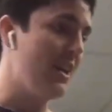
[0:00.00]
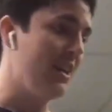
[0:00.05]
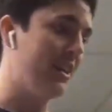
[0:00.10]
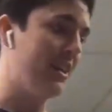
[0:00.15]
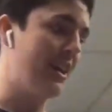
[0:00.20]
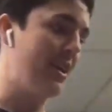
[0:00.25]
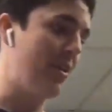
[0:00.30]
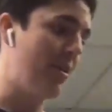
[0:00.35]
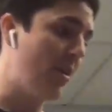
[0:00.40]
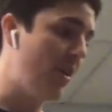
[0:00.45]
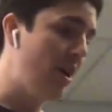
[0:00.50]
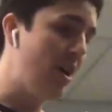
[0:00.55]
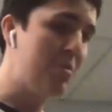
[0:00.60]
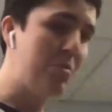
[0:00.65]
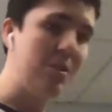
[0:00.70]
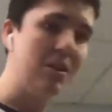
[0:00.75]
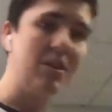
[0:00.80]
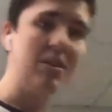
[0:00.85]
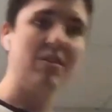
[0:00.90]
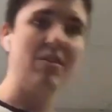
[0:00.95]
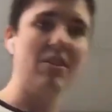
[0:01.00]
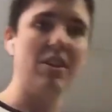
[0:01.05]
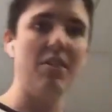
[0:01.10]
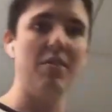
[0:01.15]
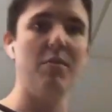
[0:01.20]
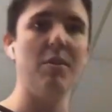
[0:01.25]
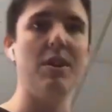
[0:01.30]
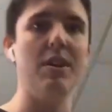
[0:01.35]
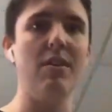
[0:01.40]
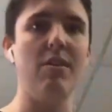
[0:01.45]
Later on, we're going to see if
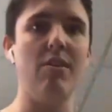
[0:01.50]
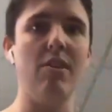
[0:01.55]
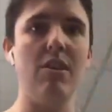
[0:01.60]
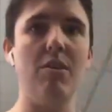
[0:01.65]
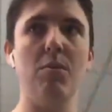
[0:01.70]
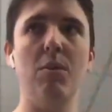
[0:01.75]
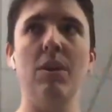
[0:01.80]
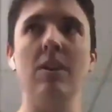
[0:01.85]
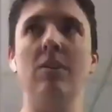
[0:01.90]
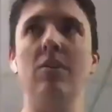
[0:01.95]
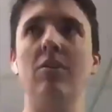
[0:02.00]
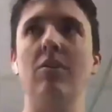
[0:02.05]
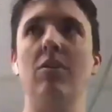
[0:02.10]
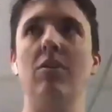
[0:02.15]
we can sequence,